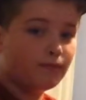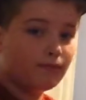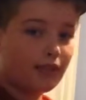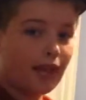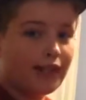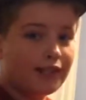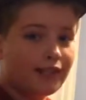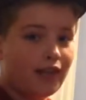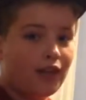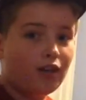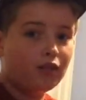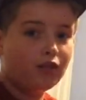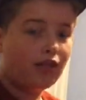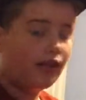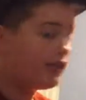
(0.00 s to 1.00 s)
That's
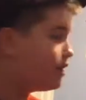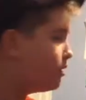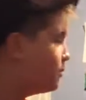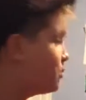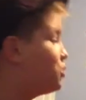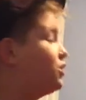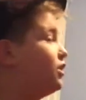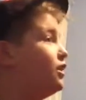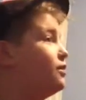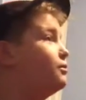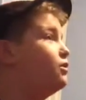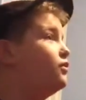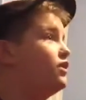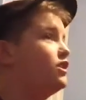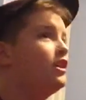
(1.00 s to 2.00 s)
how much I like
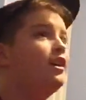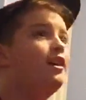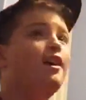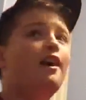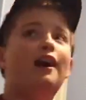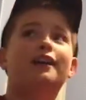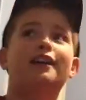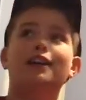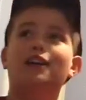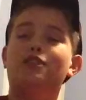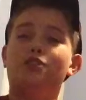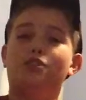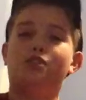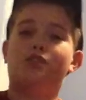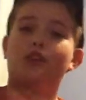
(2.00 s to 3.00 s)
movies. I
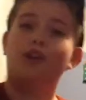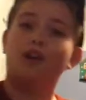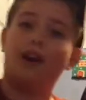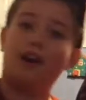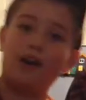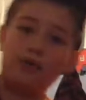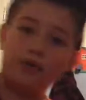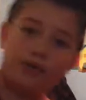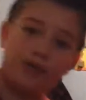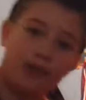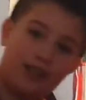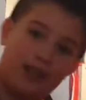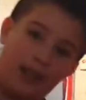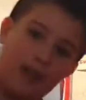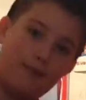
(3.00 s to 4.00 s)
also
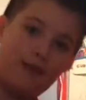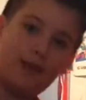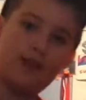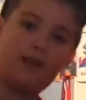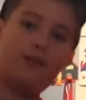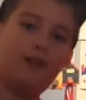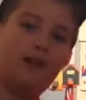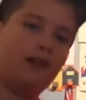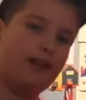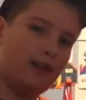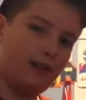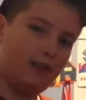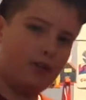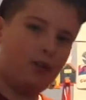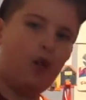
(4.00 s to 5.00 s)
like gaming, and
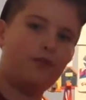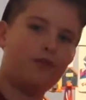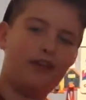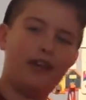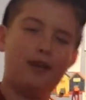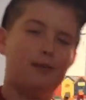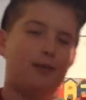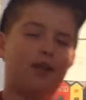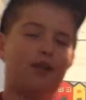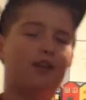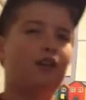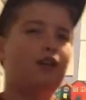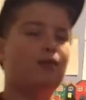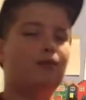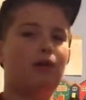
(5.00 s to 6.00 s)
I love
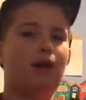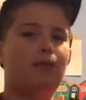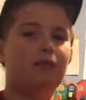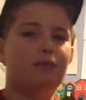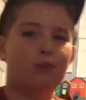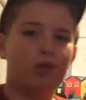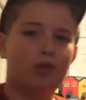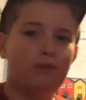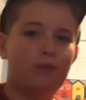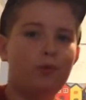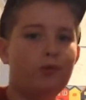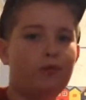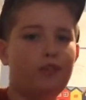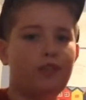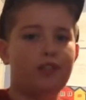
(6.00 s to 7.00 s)
gaming, probably more than
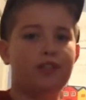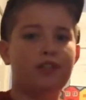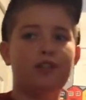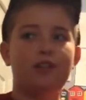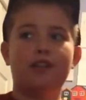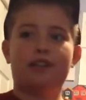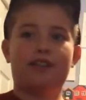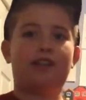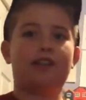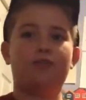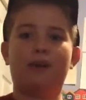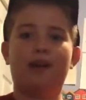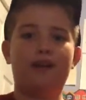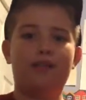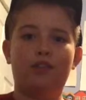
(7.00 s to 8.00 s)
movies, so that's
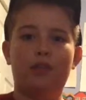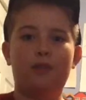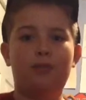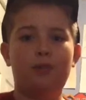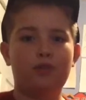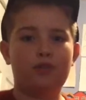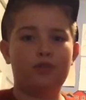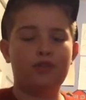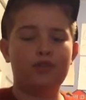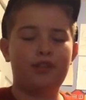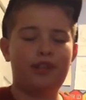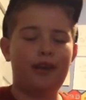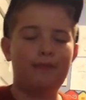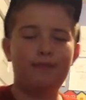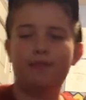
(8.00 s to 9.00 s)
why I have a lot of posters of
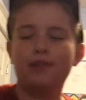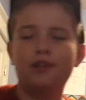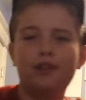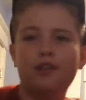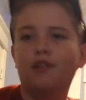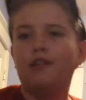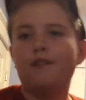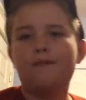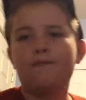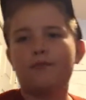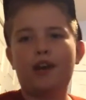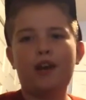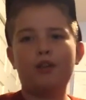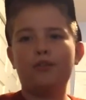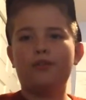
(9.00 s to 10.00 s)
that. But
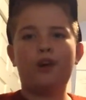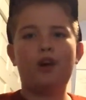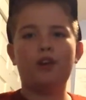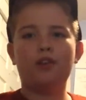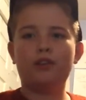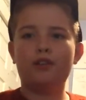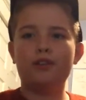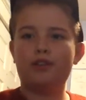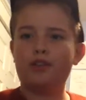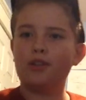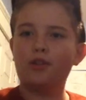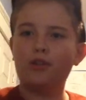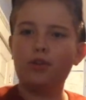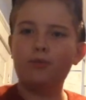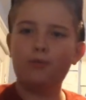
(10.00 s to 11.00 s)
out of all, it's a
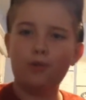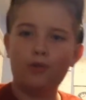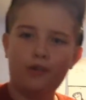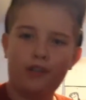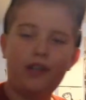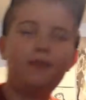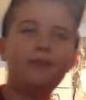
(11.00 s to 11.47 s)
good movie.